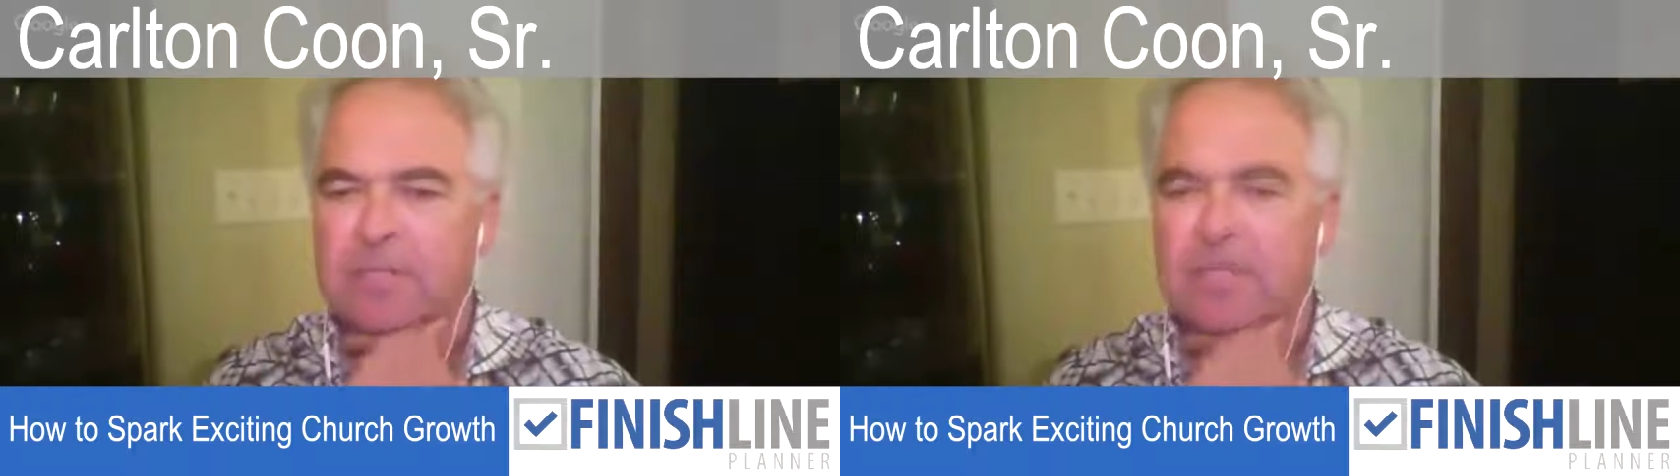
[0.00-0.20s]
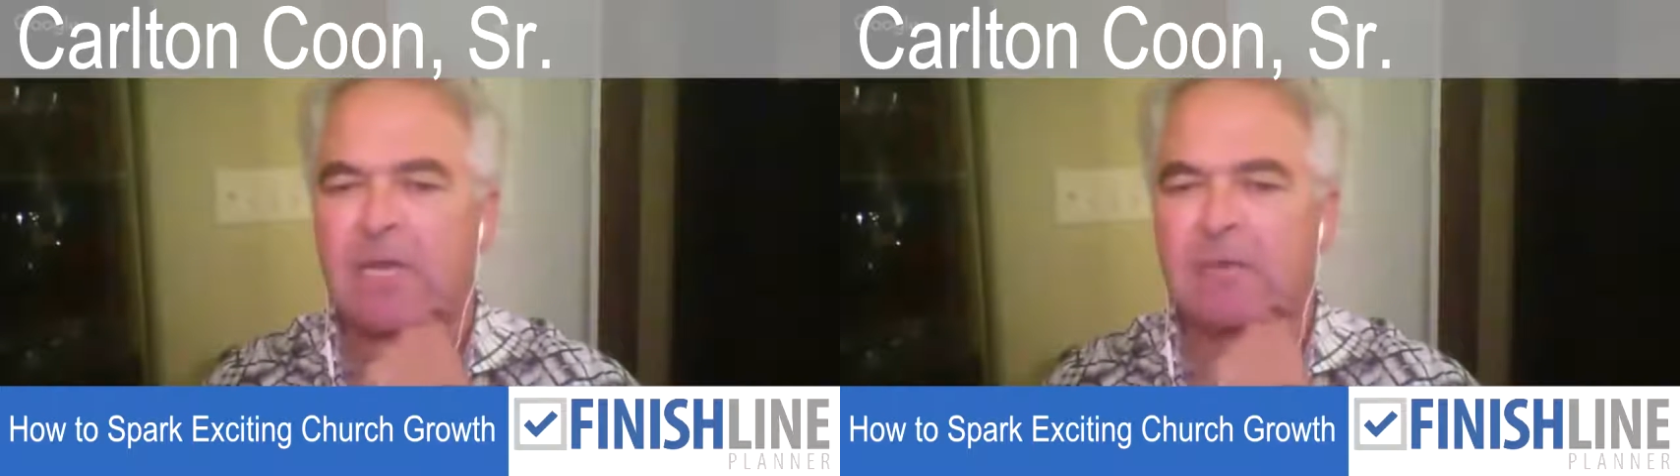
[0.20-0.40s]

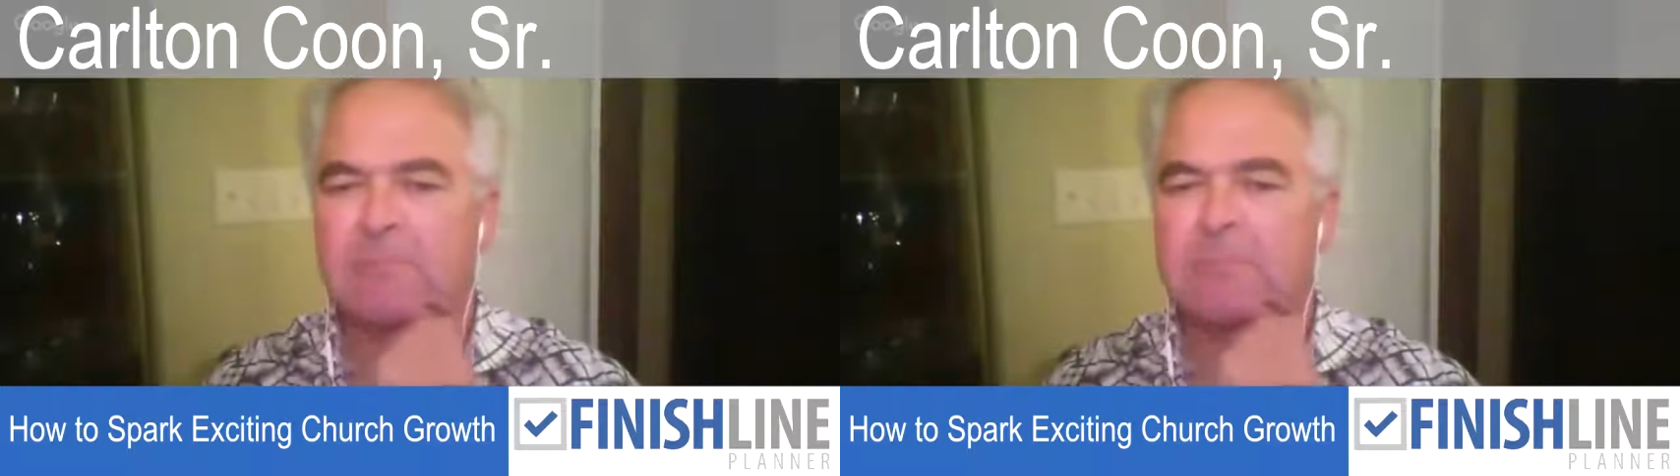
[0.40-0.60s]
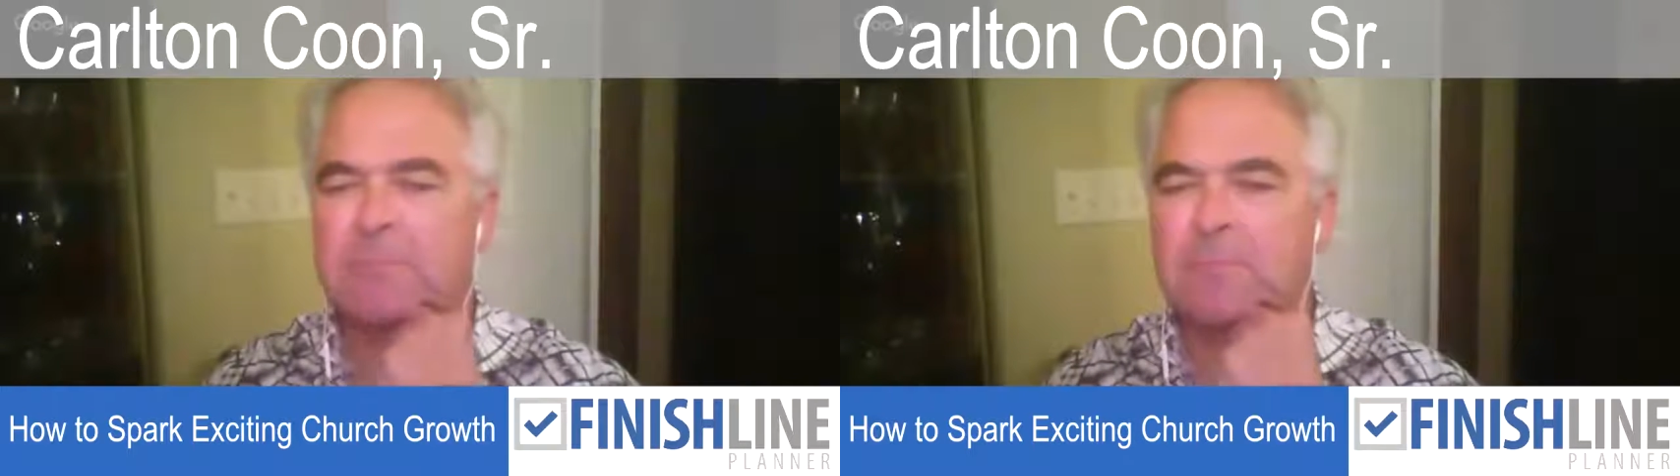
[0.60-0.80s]

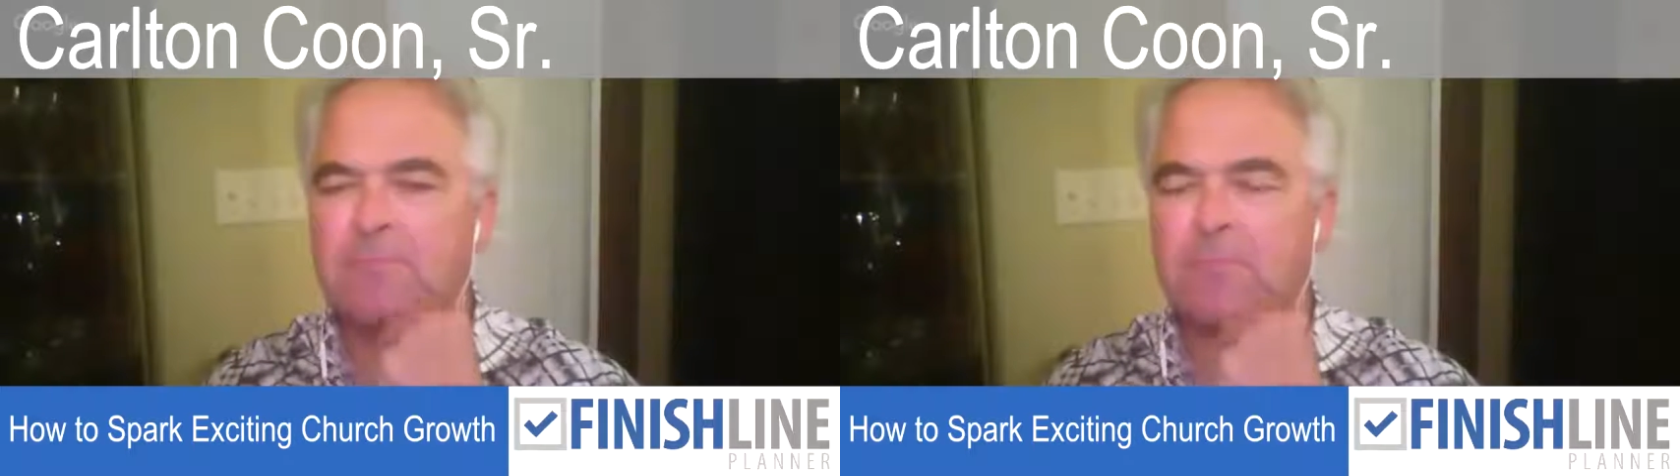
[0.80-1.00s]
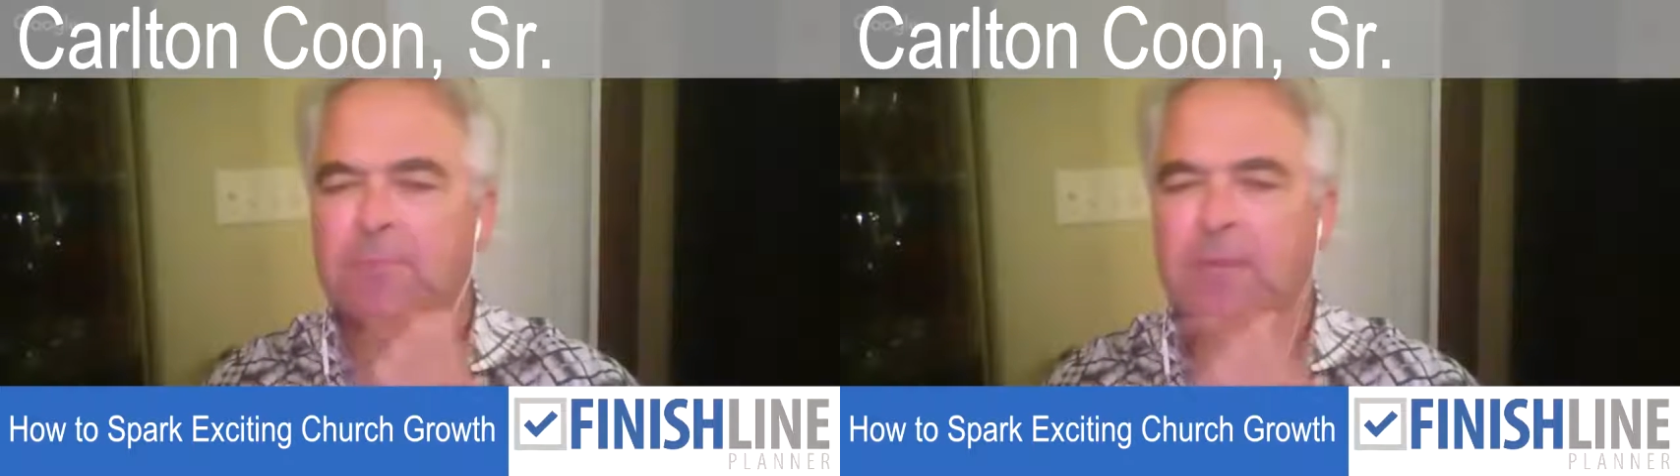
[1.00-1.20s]
time
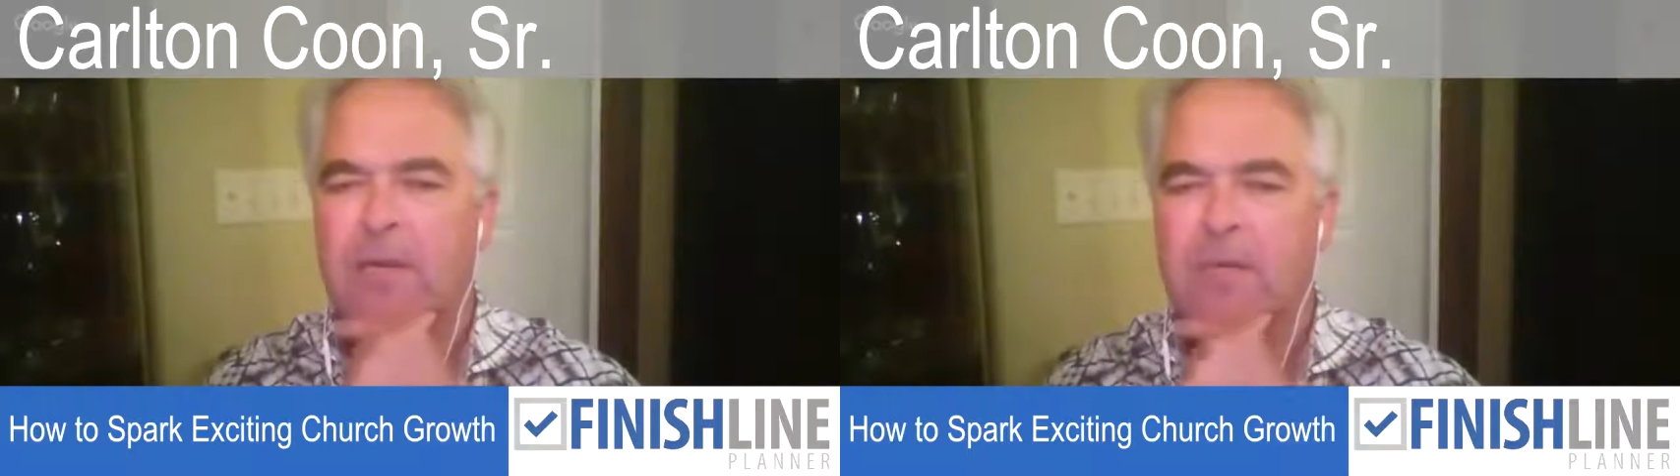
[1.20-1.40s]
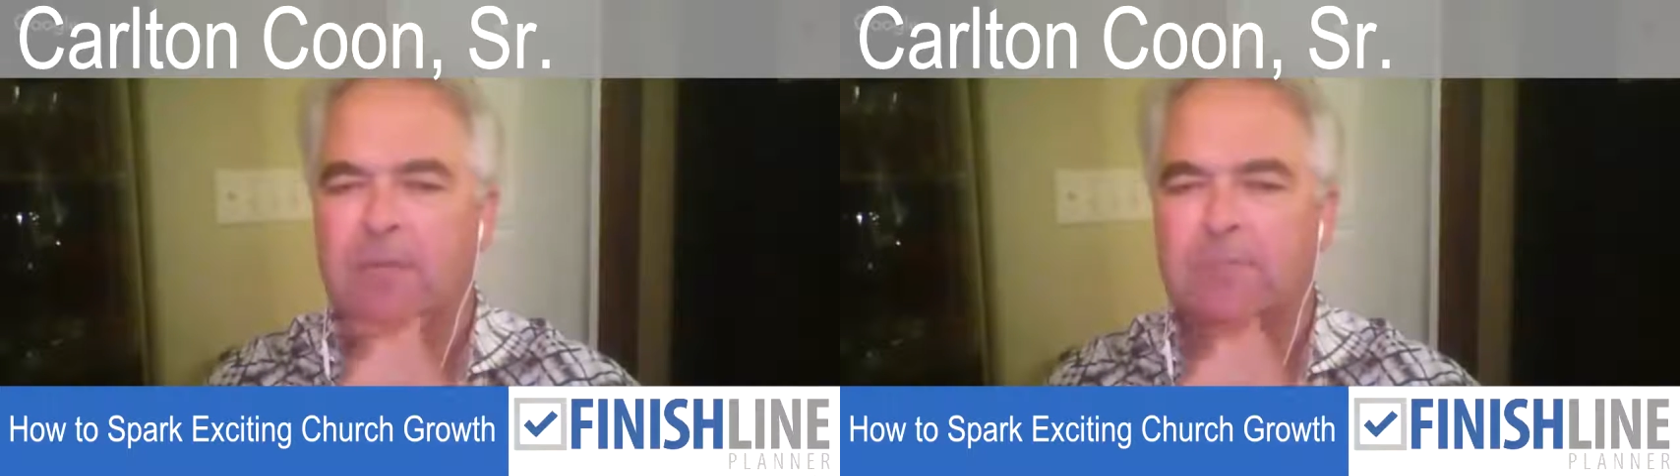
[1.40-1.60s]

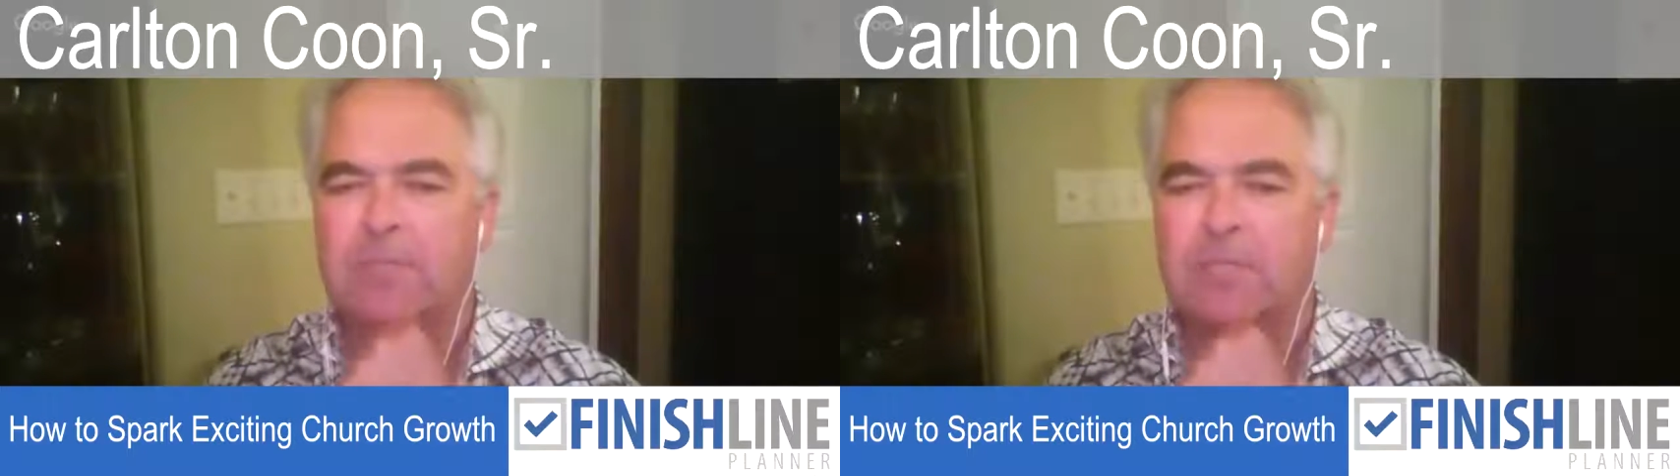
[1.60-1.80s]
preparing to